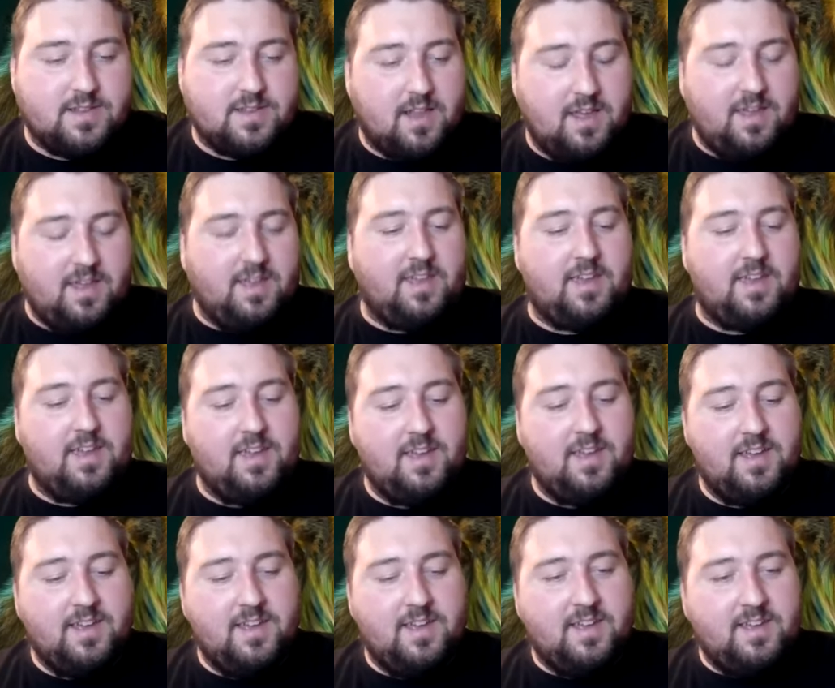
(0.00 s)
like
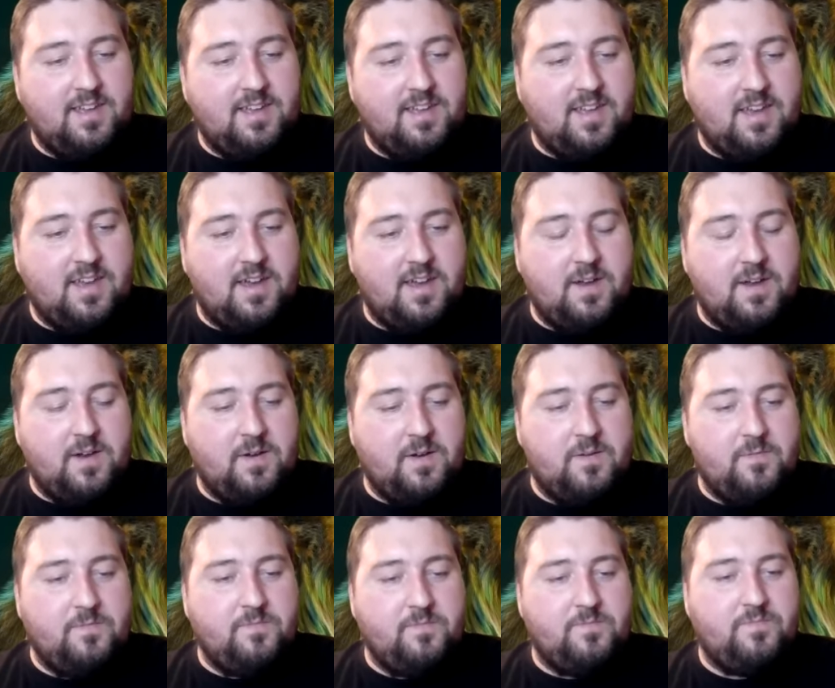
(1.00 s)
uh,
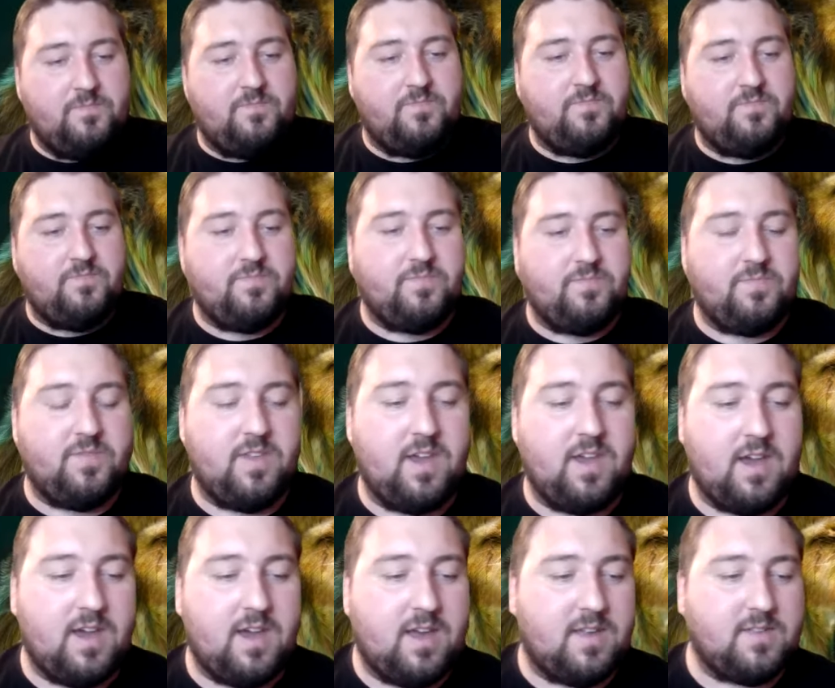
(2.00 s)

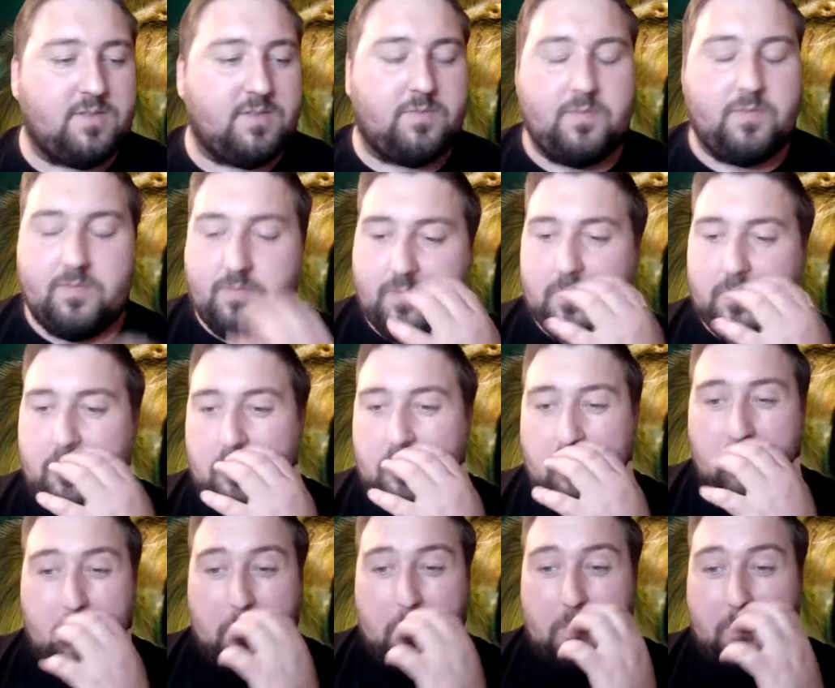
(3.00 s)
yeah
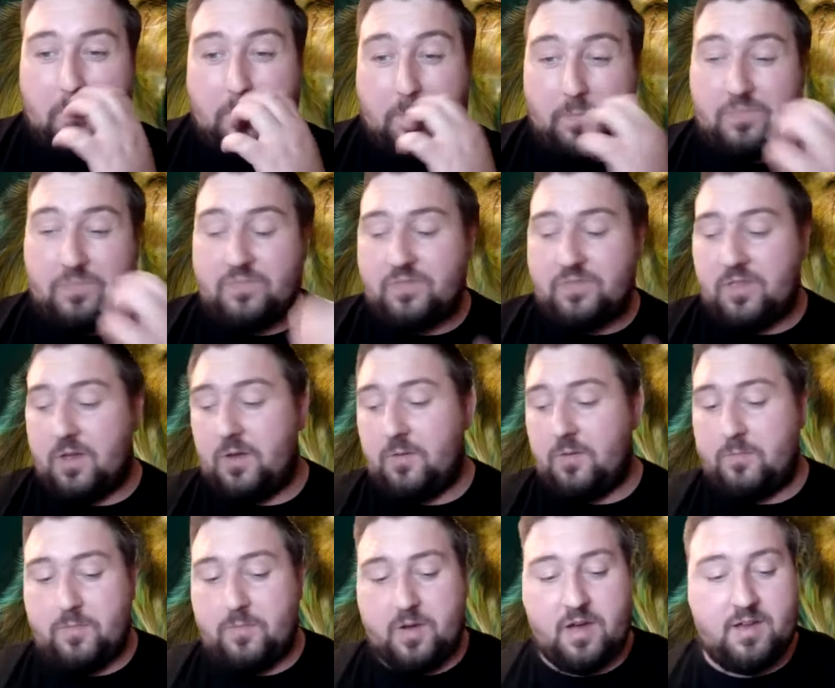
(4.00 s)
so
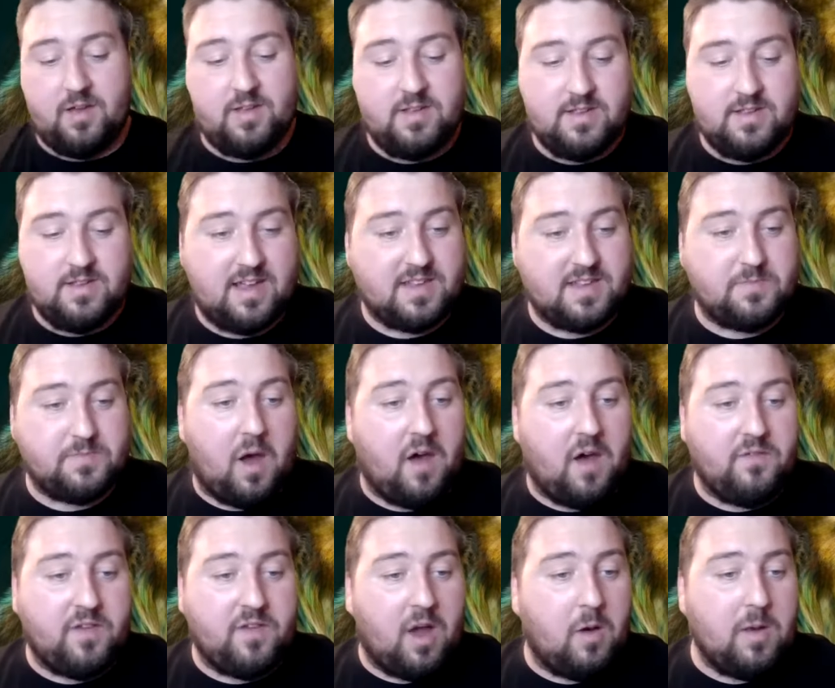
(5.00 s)
but that's part
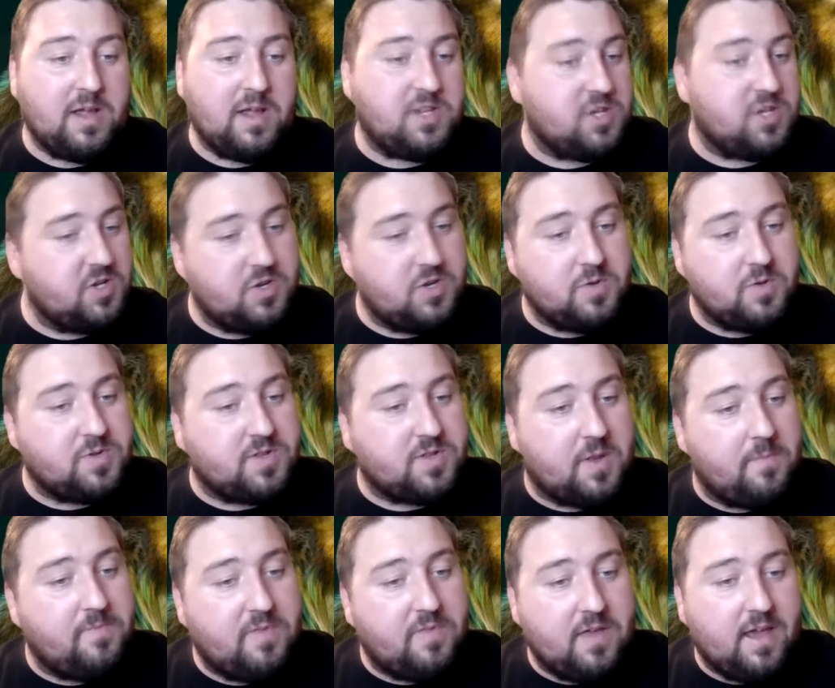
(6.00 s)
of courage you do
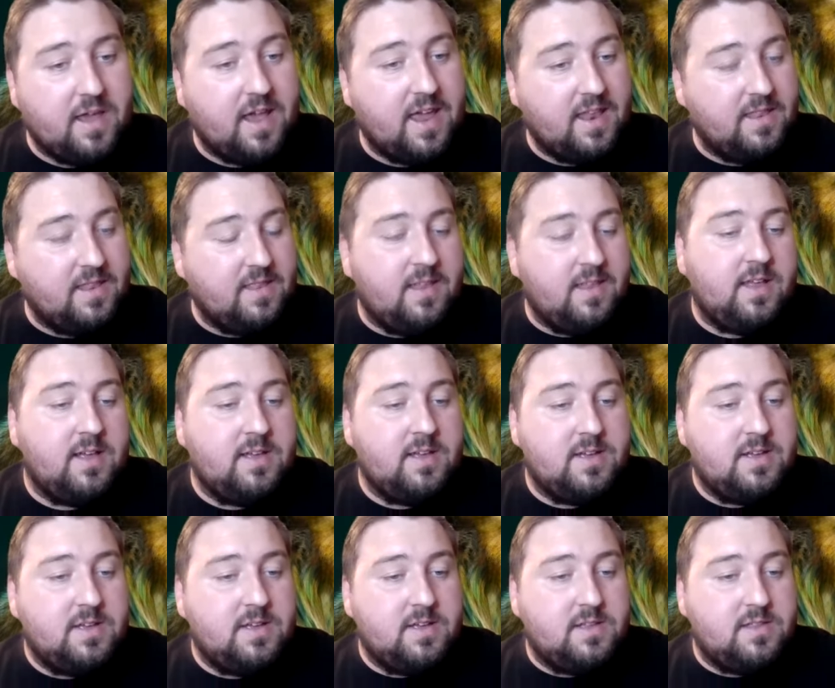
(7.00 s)
something in
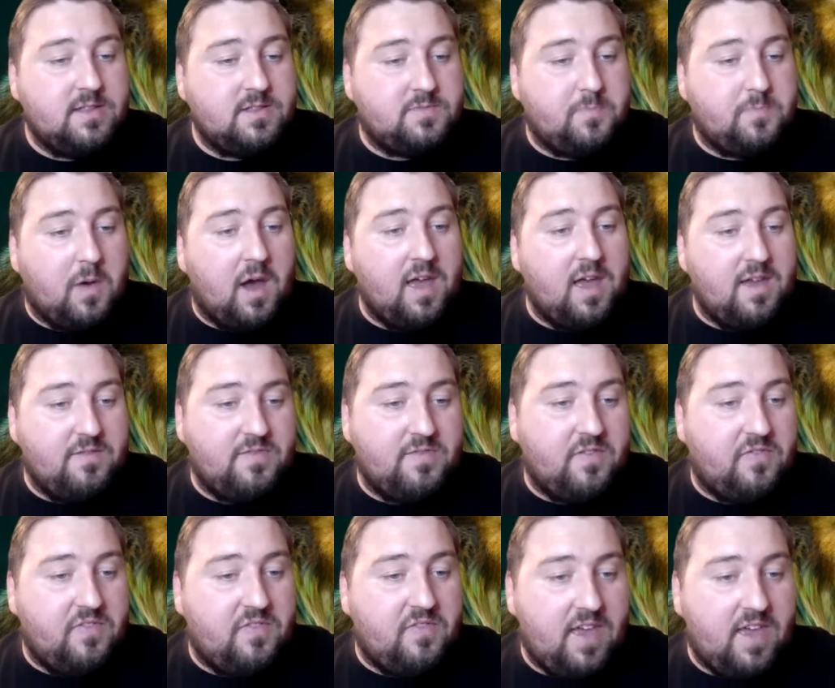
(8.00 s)
spite of the
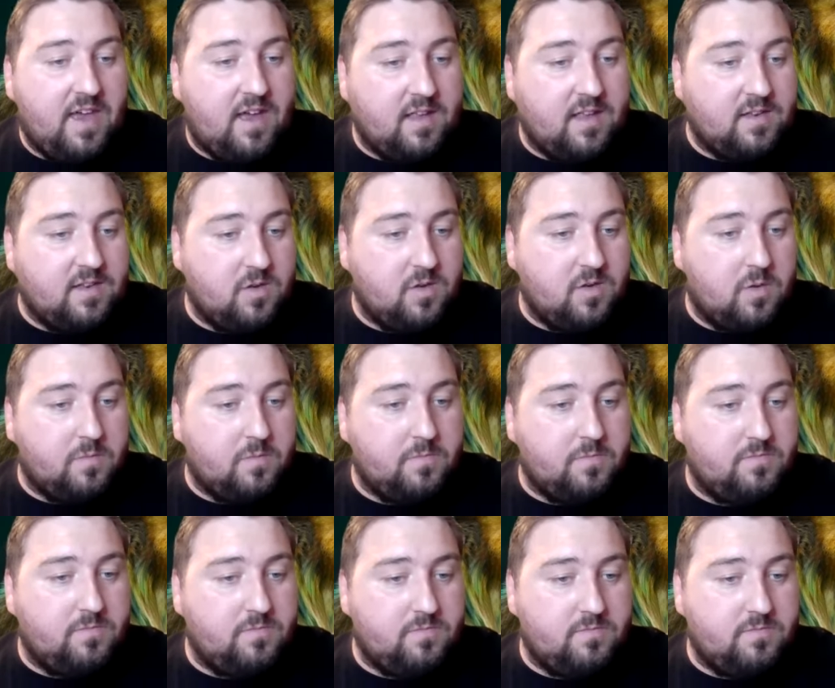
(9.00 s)
fear not
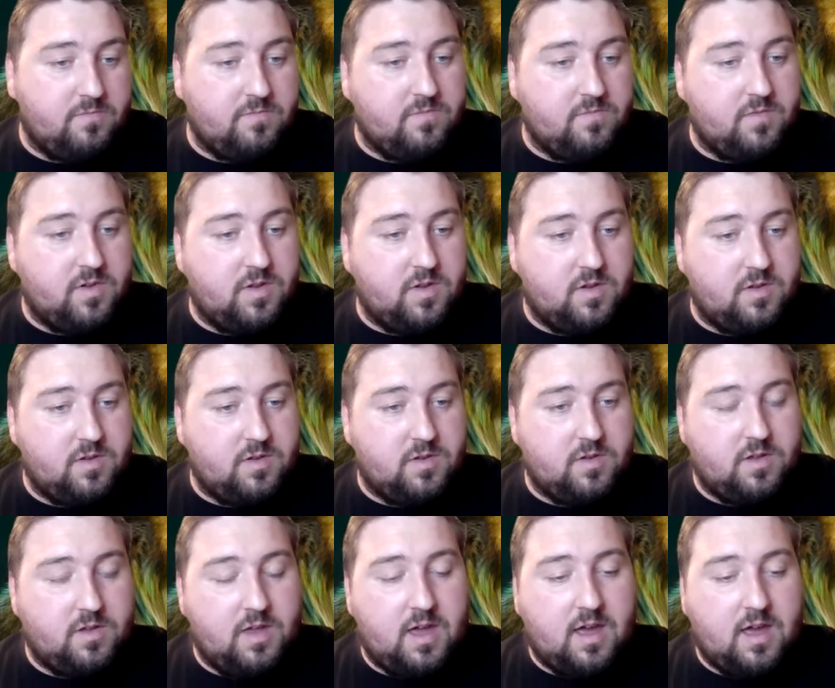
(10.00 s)

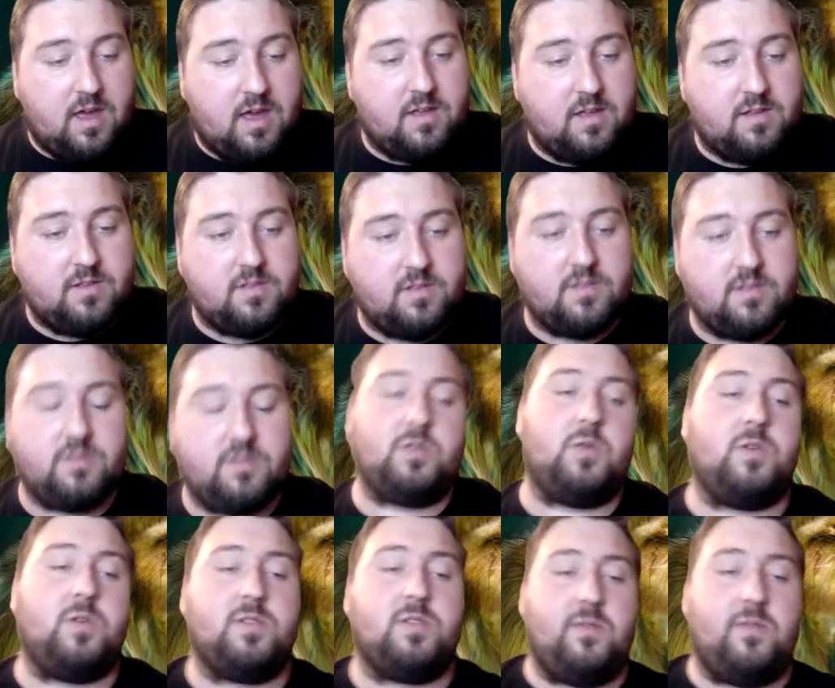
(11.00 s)
yeah, you
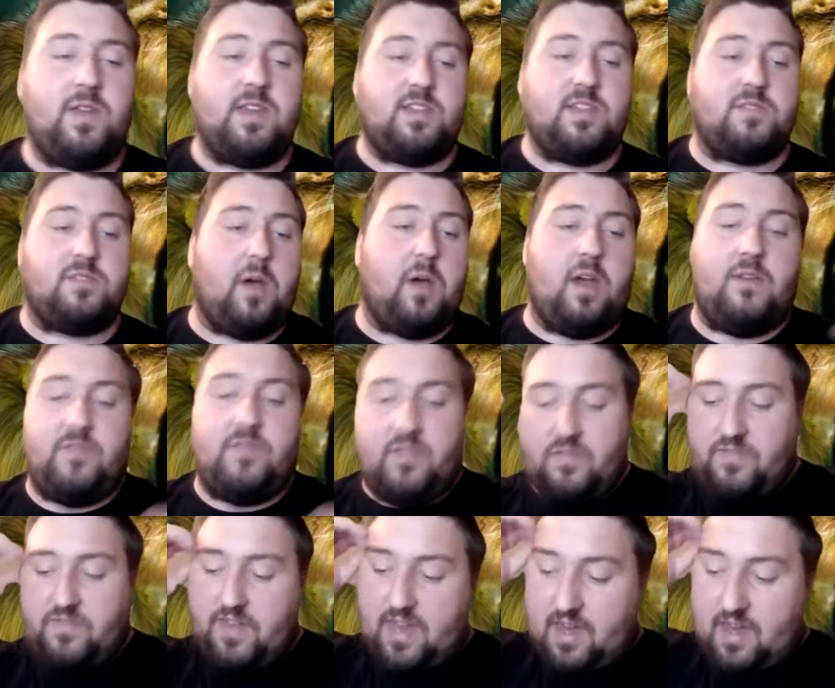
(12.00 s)
do something in spite of the
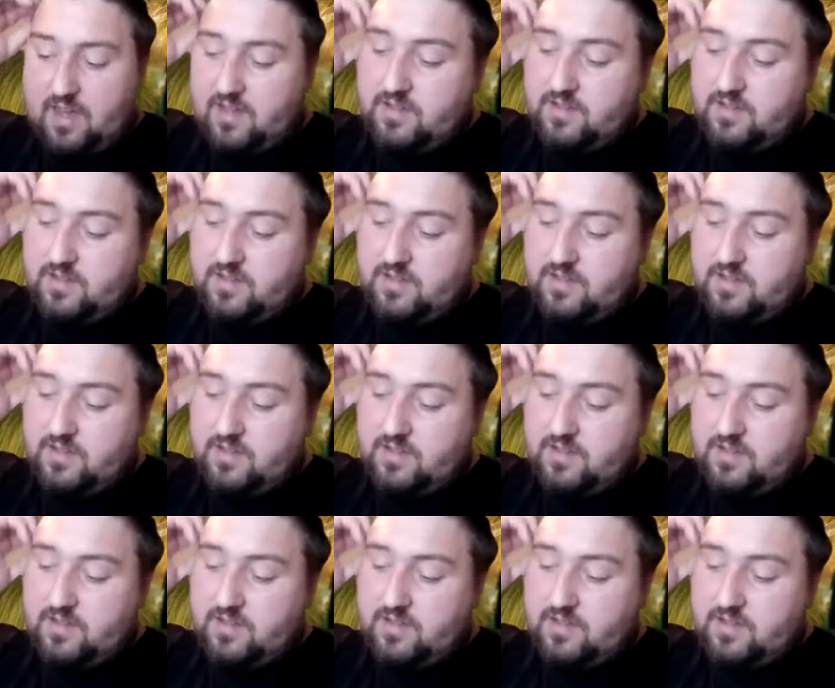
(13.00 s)
fear.